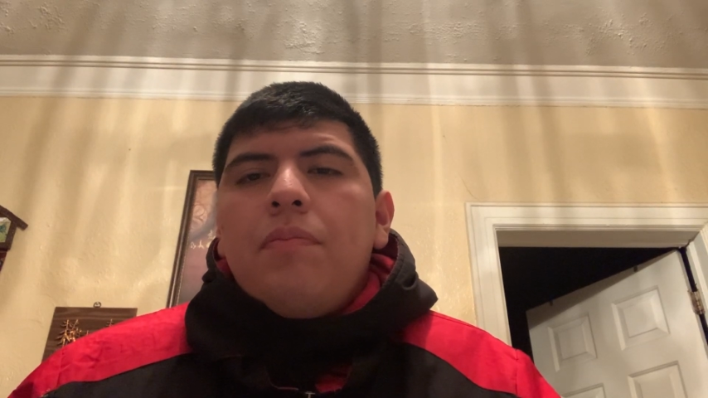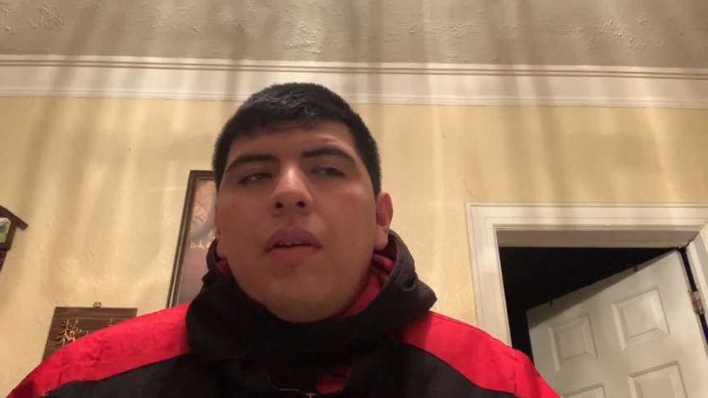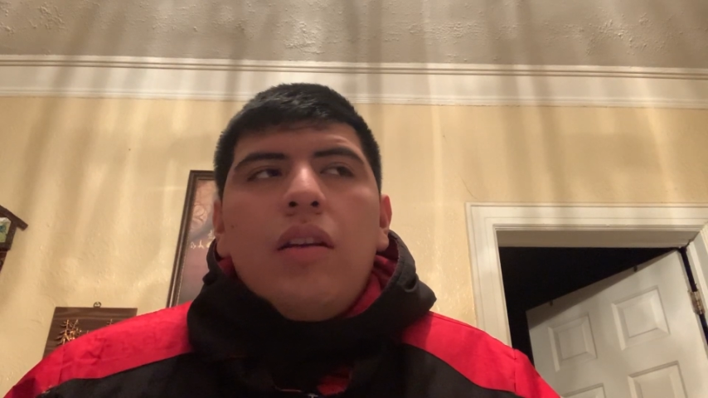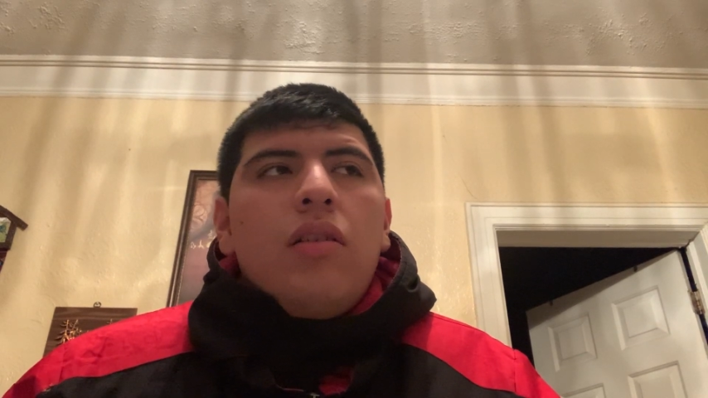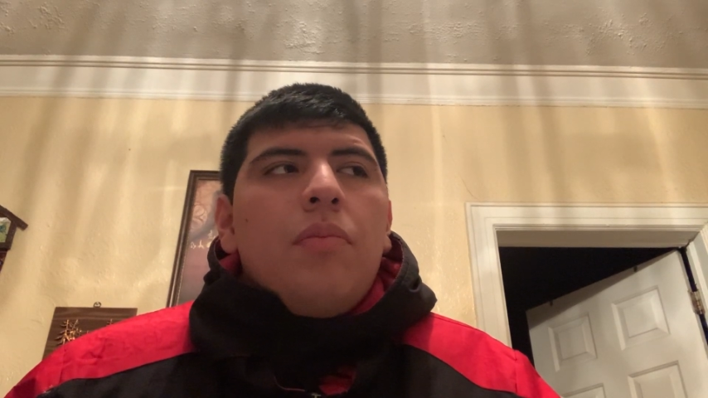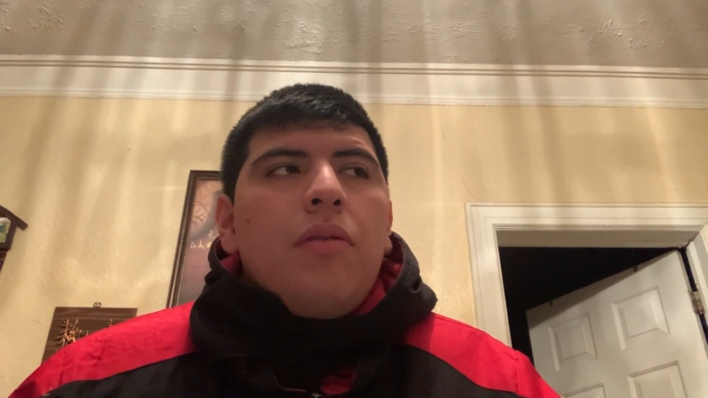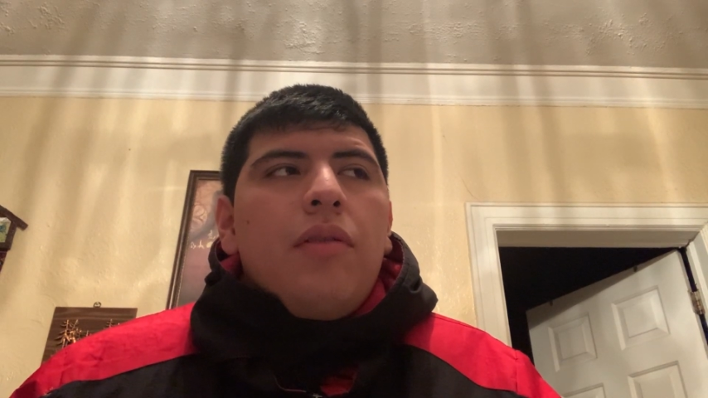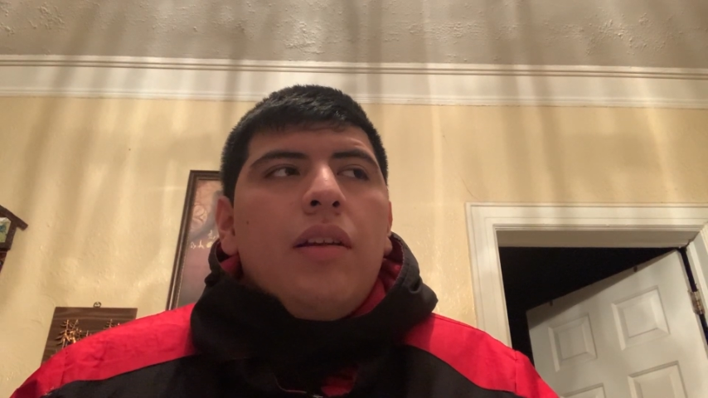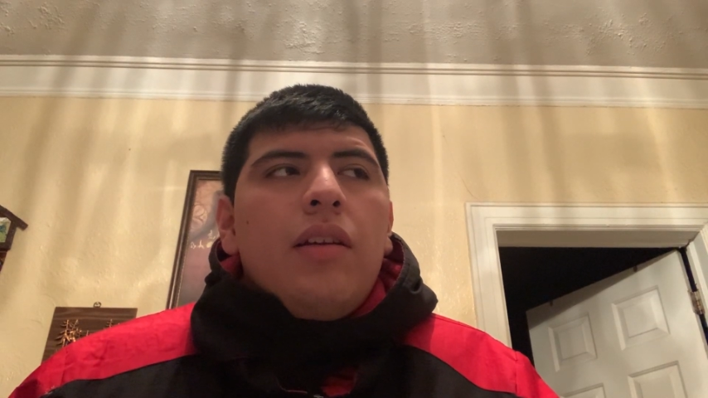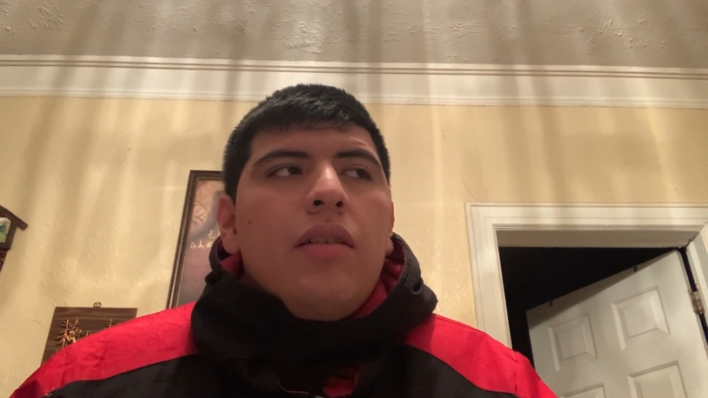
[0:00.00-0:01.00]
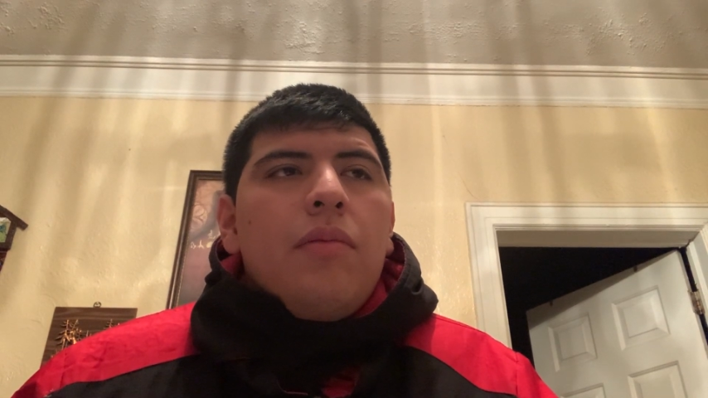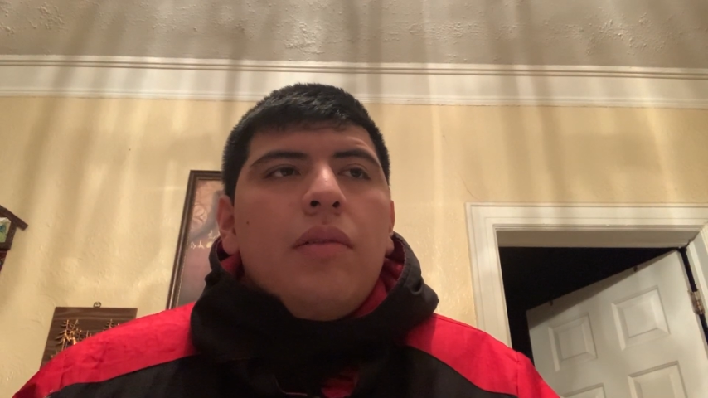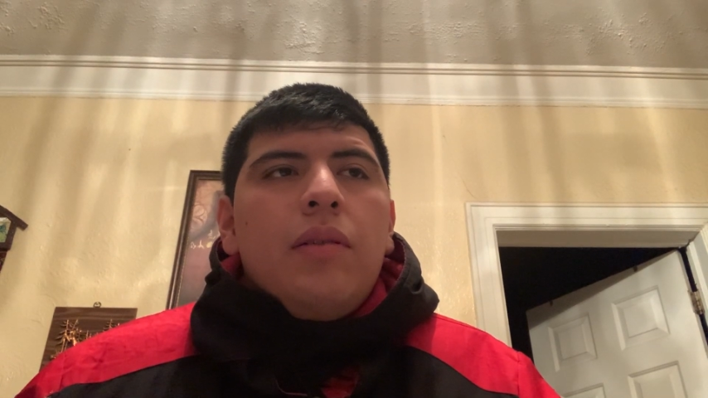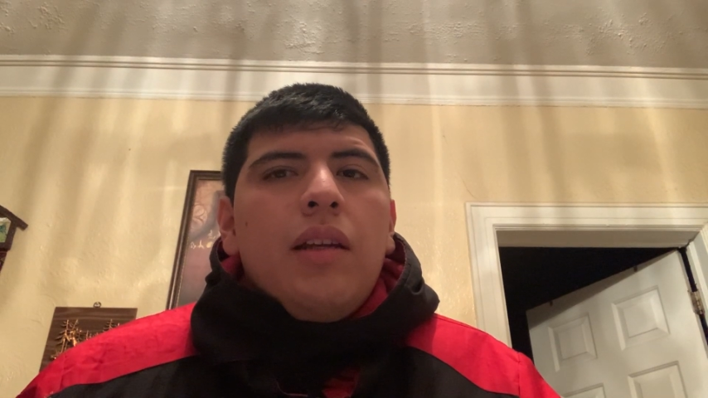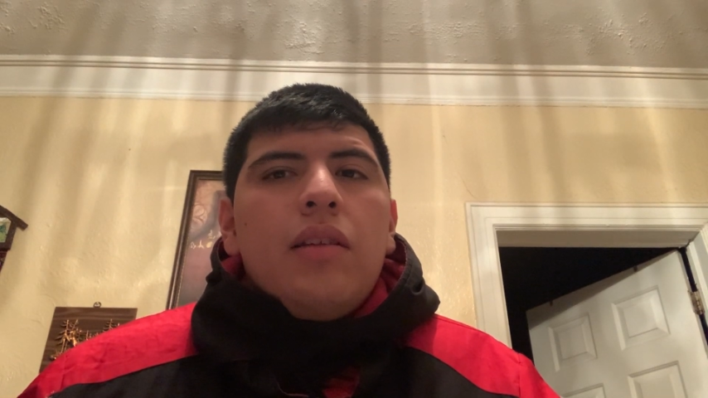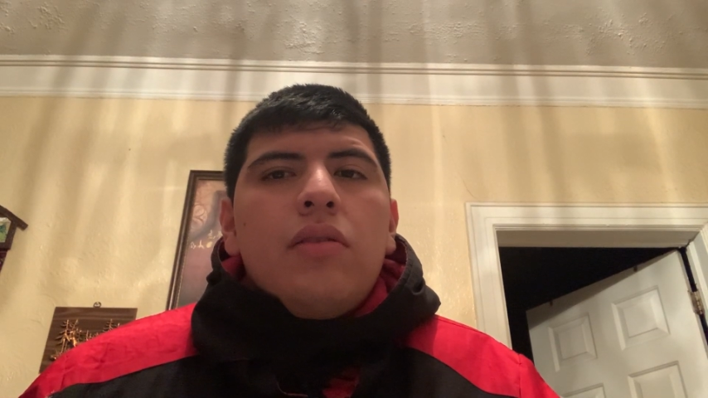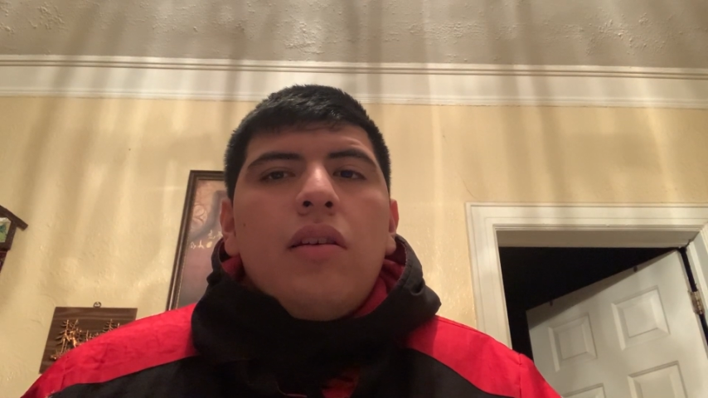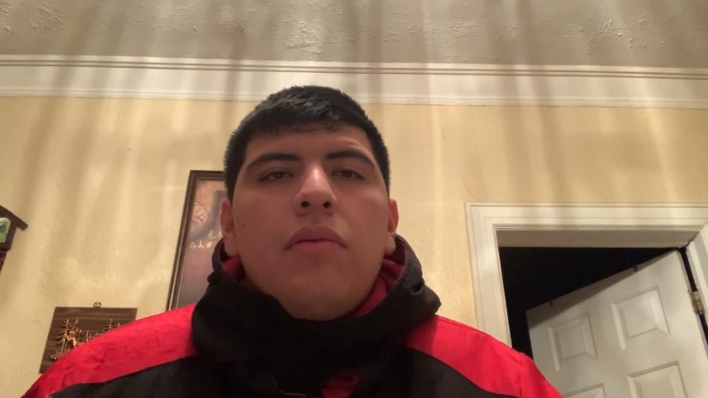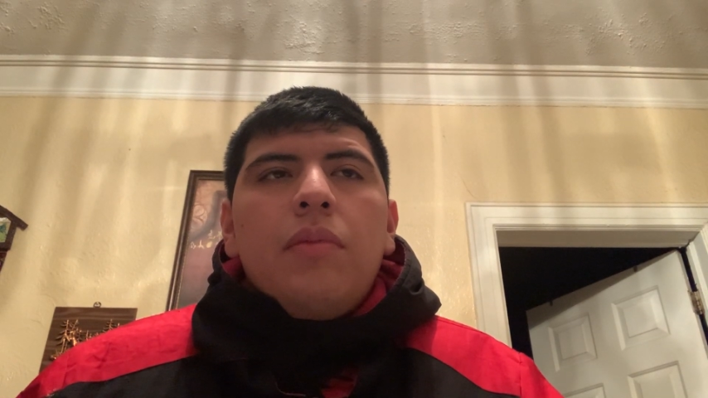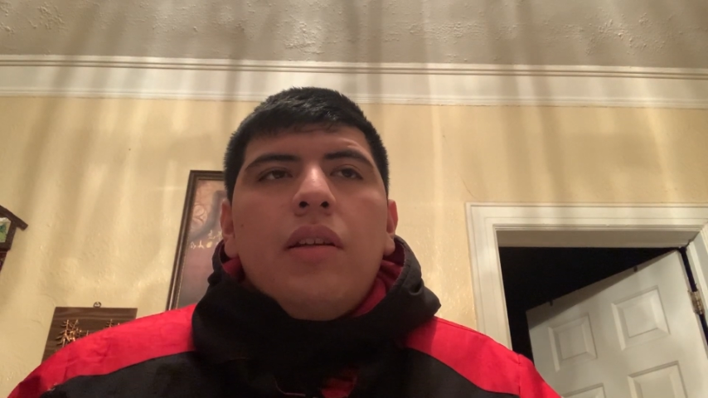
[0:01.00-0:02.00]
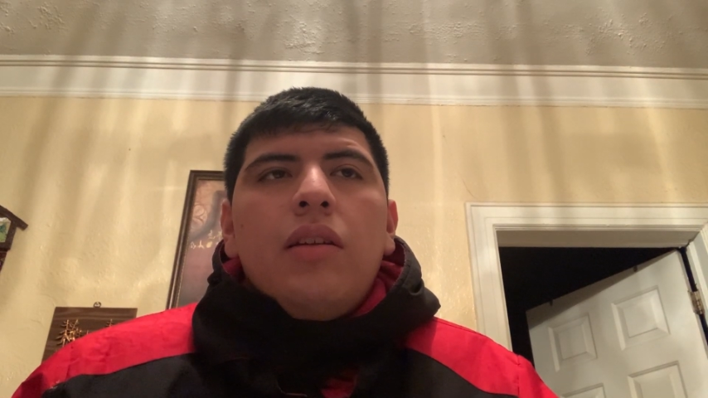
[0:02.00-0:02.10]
I know apparently the inside of me